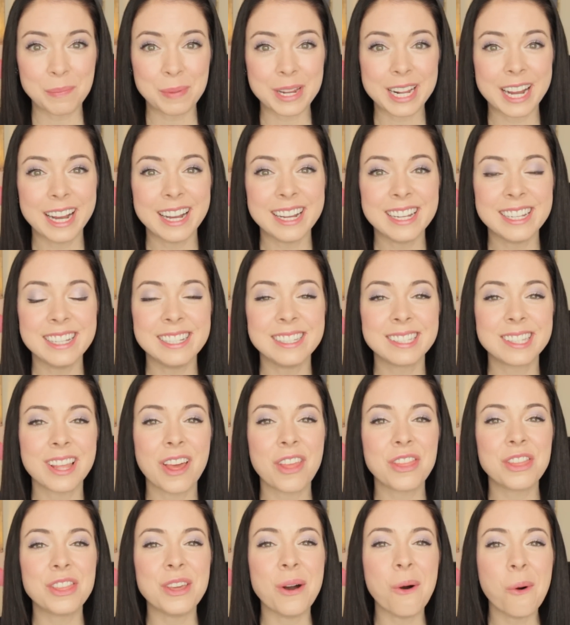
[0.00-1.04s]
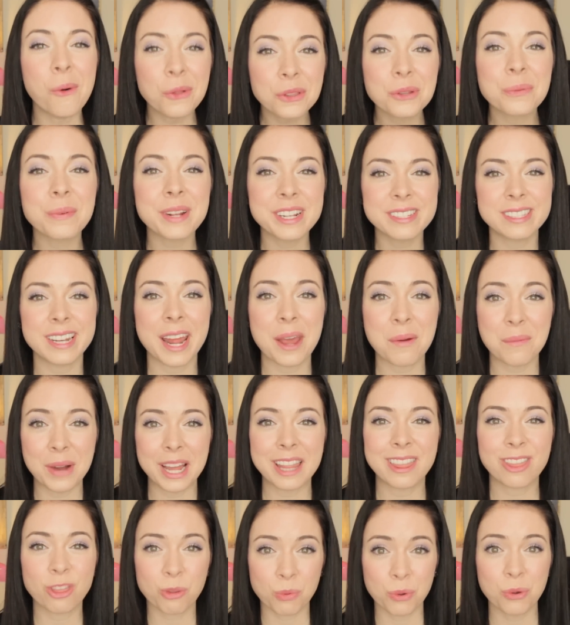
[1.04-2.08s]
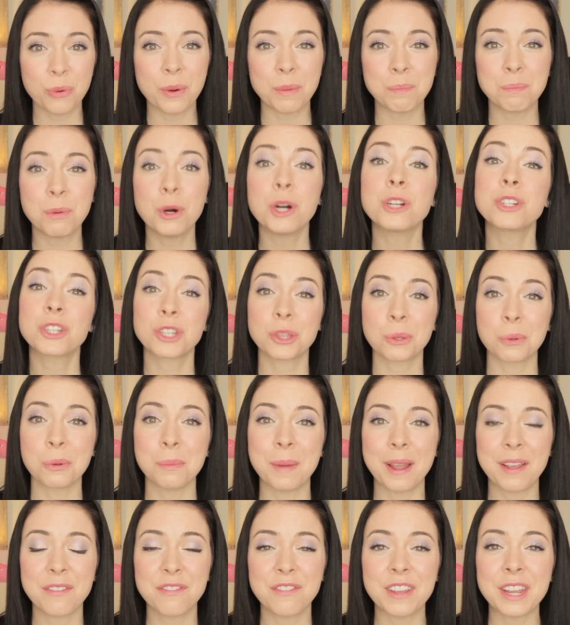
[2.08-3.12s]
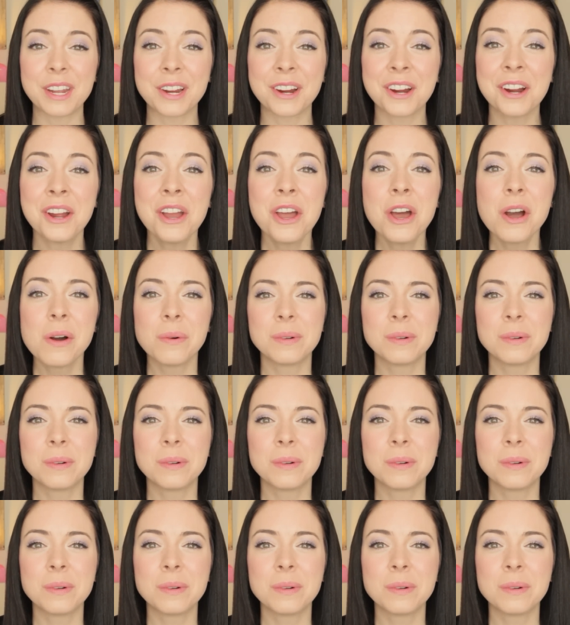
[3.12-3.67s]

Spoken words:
because the only reason I went through and pushed through my fear